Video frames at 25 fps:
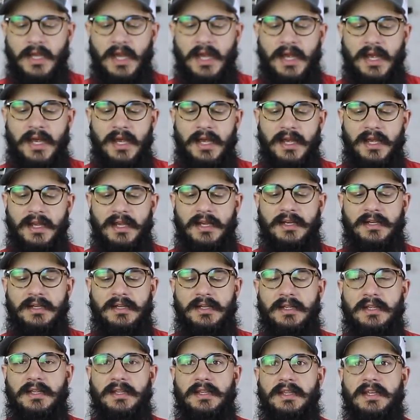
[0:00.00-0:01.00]
And
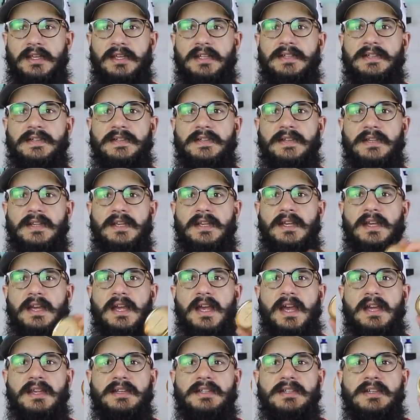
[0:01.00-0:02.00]
this
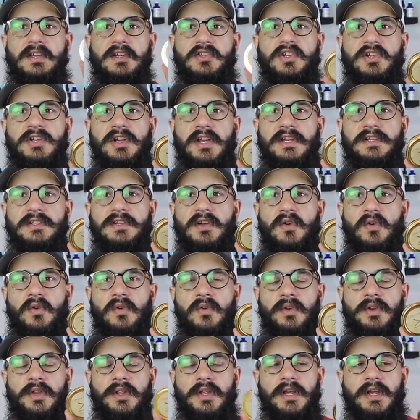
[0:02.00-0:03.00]
has such a nice
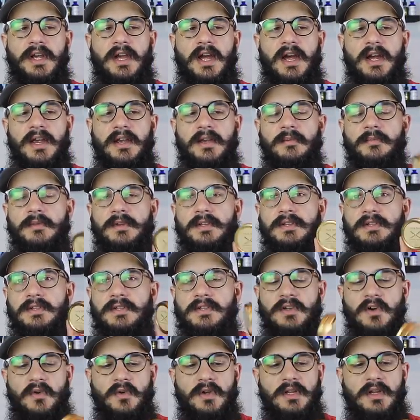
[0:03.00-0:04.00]
hold. Like, I am in,
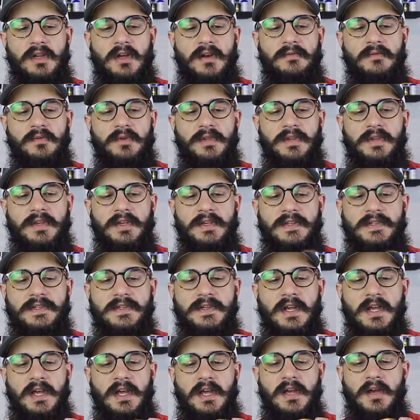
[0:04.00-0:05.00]
so in love with this
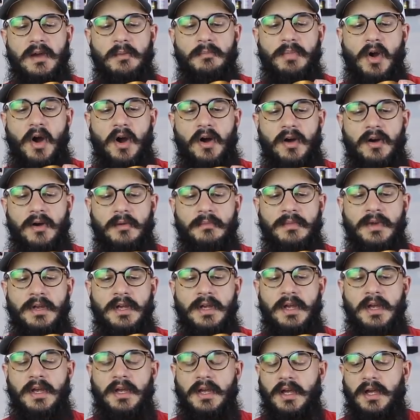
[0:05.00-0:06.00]
balm.
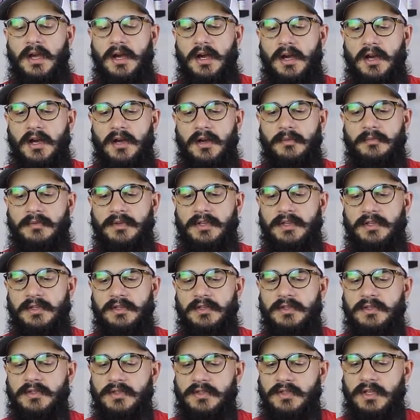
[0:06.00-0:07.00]
Um,
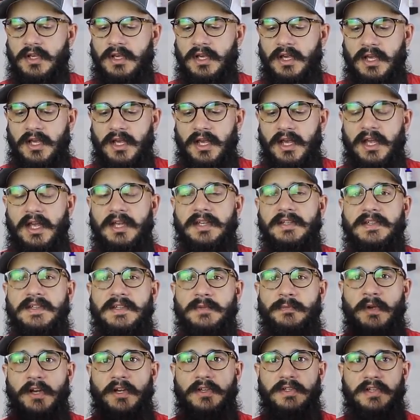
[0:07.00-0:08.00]
it
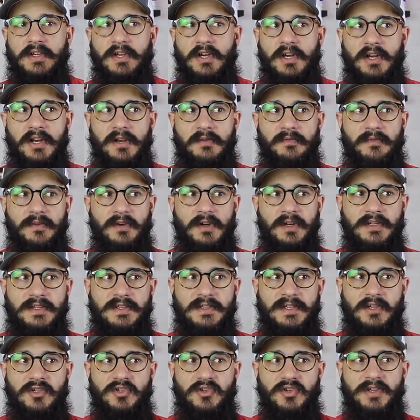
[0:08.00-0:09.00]
smells good, and for a
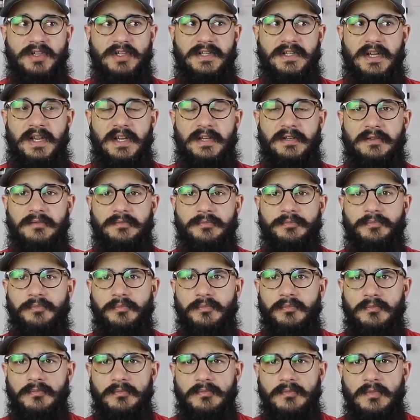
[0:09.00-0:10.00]
citrus scent,
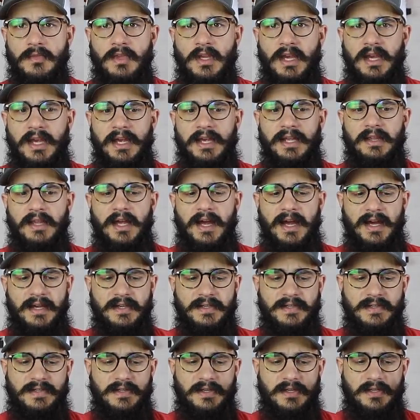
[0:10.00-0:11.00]
it
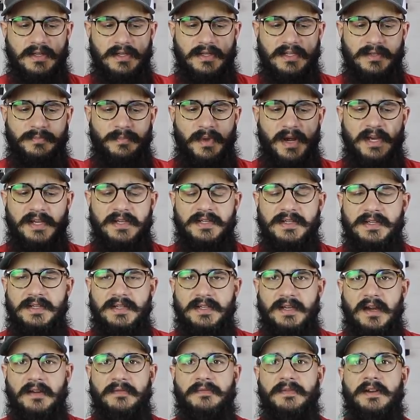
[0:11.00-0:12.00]
lasts, the spice
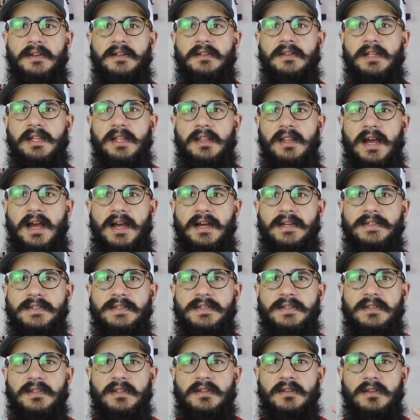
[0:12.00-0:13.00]
definitely
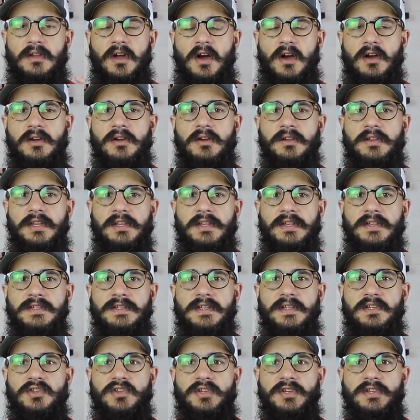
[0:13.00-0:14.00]
lasts longer than the
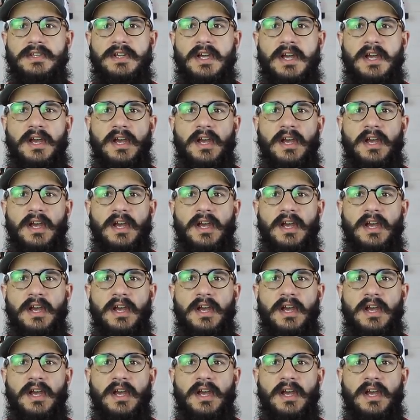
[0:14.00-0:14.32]
citrus.